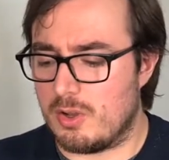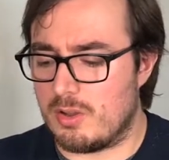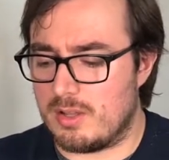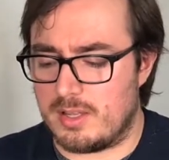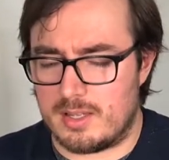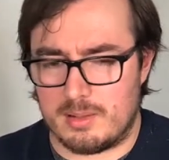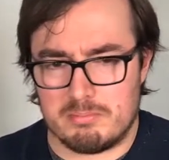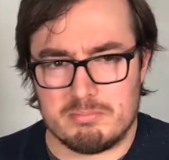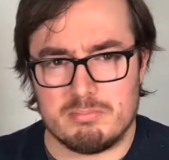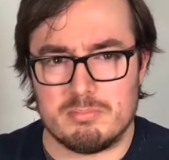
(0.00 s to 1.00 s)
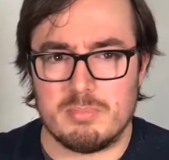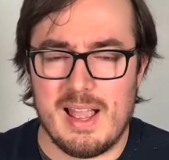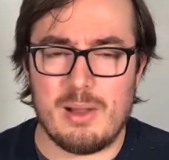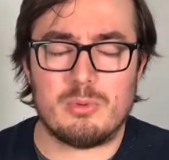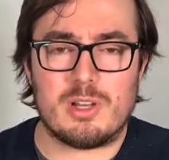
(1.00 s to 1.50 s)
of
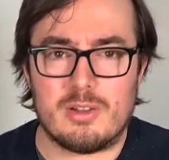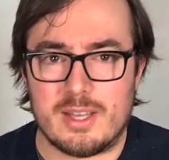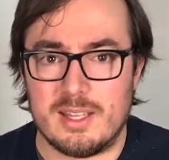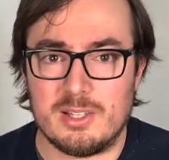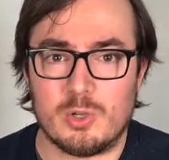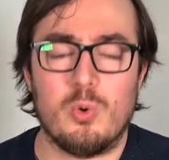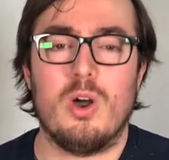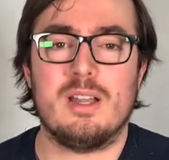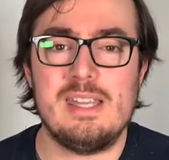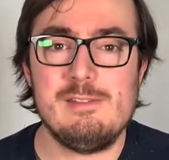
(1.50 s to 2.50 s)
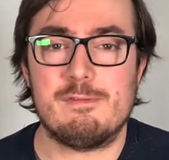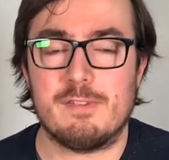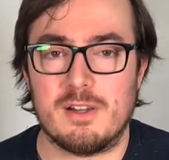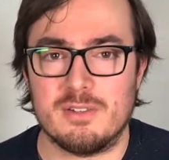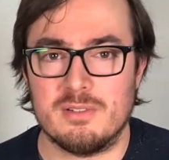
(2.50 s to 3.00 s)
outlying, quirky,
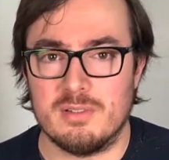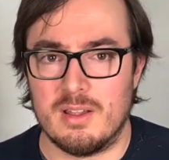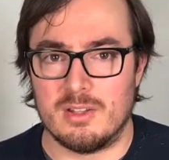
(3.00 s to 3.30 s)
fun